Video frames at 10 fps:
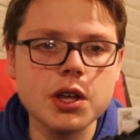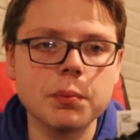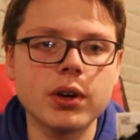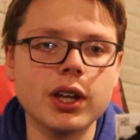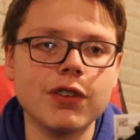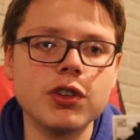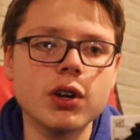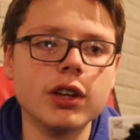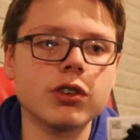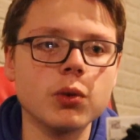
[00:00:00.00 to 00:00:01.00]
But if you
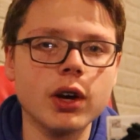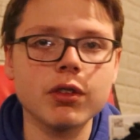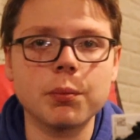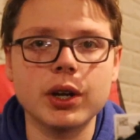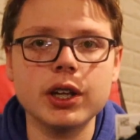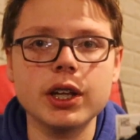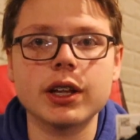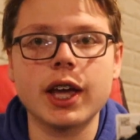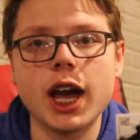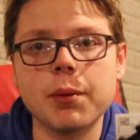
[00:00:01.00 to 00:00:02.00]
guys do have the money and the
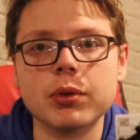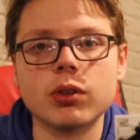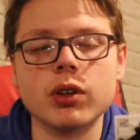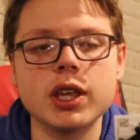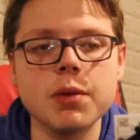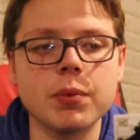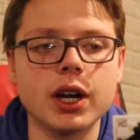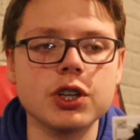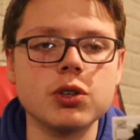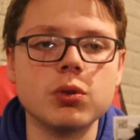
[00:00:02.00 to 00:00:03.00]
capital to keep
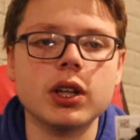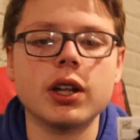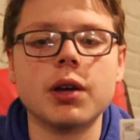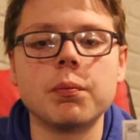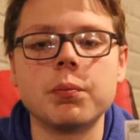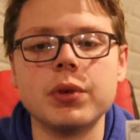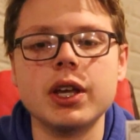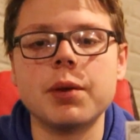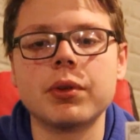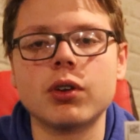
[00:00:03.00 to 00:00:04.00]
buying shoes and be
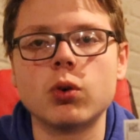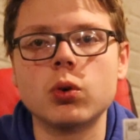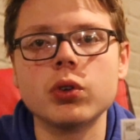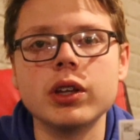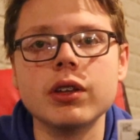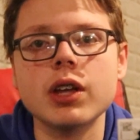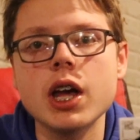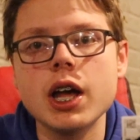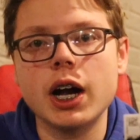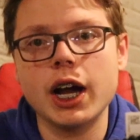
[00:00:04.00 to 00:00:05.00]
able to hold these,
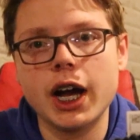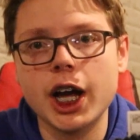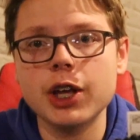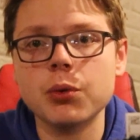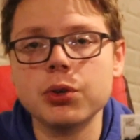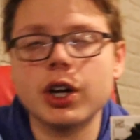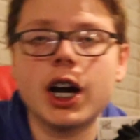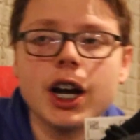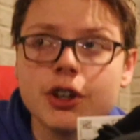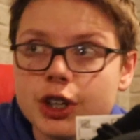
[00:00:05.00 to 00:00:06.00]
I
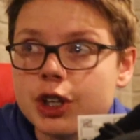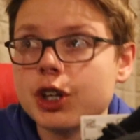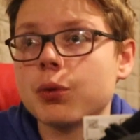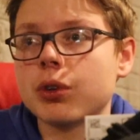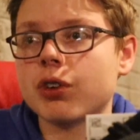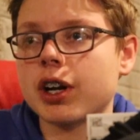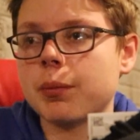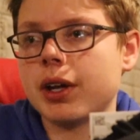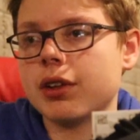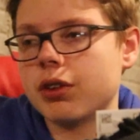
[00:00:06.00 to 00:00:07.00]
highly would
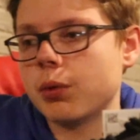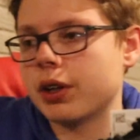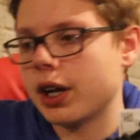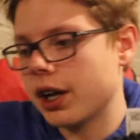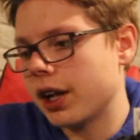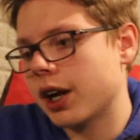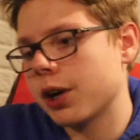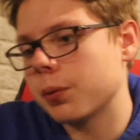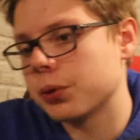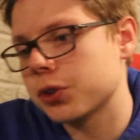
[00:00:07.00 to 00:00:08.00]
recommend doing that, and
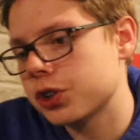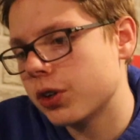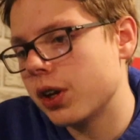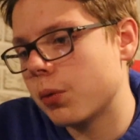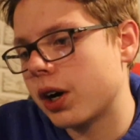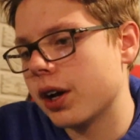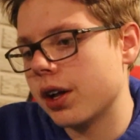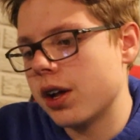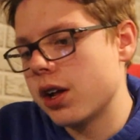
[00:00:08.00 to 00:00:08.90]
I will show you why.